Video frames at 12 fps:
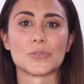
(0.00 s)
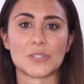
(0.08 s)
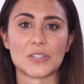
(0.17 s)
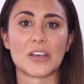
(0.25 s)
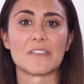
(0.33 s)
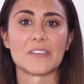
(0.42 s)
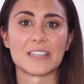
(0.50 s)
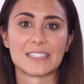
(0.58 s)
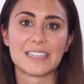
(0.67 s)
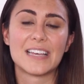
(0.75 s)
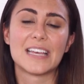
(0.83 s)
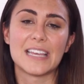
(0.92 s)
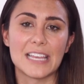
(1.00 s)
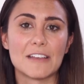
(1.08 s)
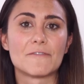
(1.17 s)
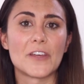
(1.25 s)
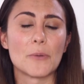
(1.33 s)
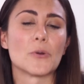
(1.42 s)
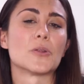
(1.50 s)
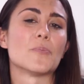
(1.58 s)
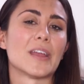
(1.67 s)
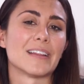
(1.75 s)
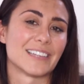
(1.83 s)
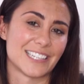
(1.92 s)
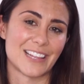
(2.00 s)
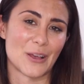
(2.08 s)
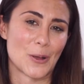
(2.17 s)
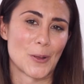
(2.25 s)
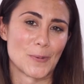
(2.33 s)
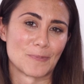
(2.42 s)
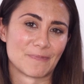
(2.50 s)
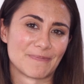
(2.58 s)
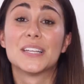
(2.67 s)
or service if they were to bring it into their home.